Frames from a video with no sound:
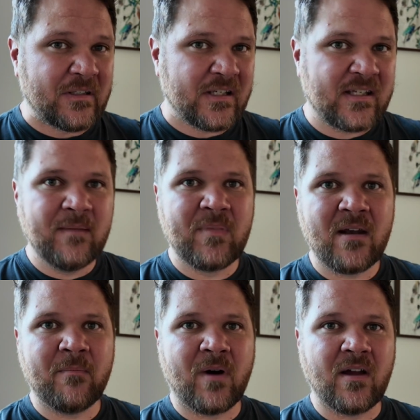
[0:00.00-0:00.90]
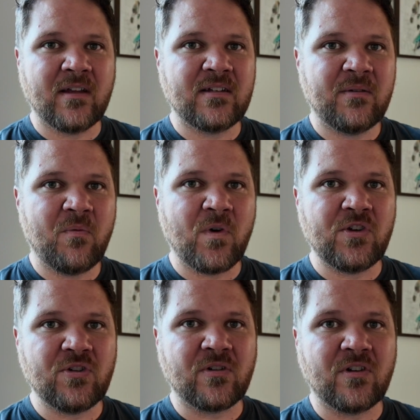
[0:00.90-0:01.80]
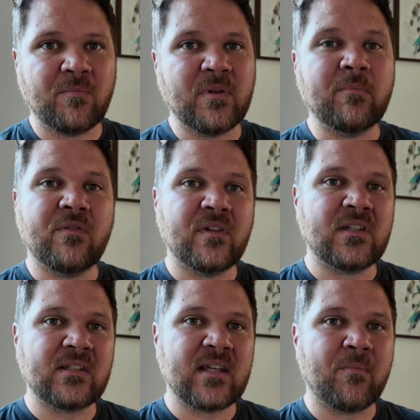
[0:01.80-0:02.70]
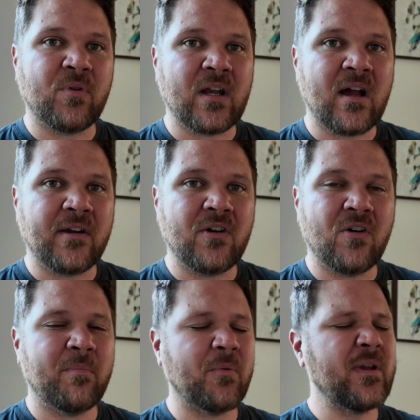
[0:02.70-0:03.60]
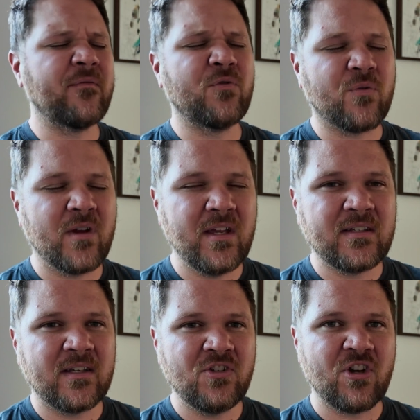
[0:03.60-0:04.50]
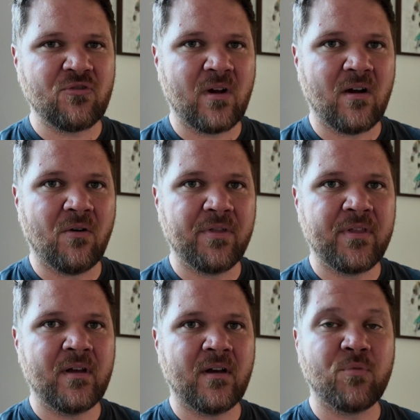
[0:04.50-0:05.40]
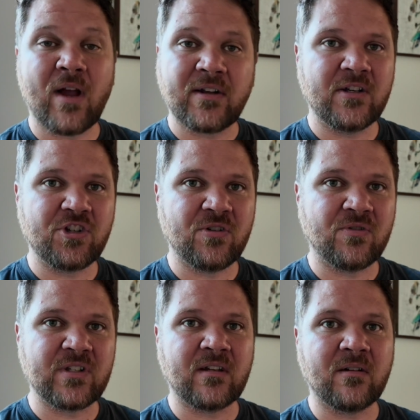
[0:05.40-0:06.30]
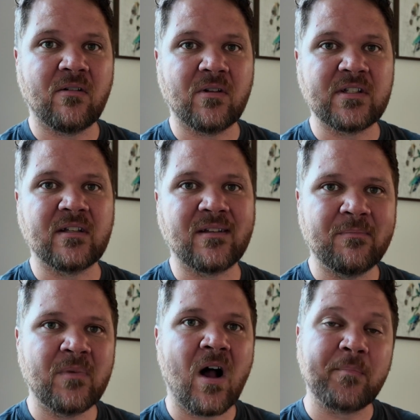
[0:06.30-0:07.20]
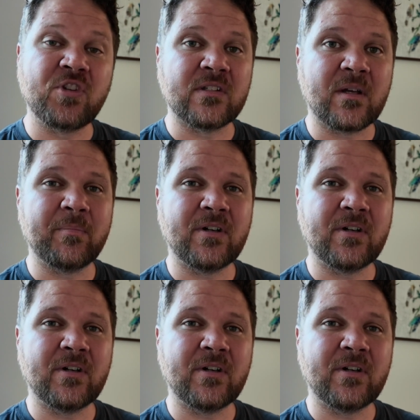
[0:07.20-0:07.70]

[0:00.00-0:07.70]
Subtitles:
just keep that in mind when you're going to be moving to Sandpoint, Idaho. But we have great general health practitioners and holistic options up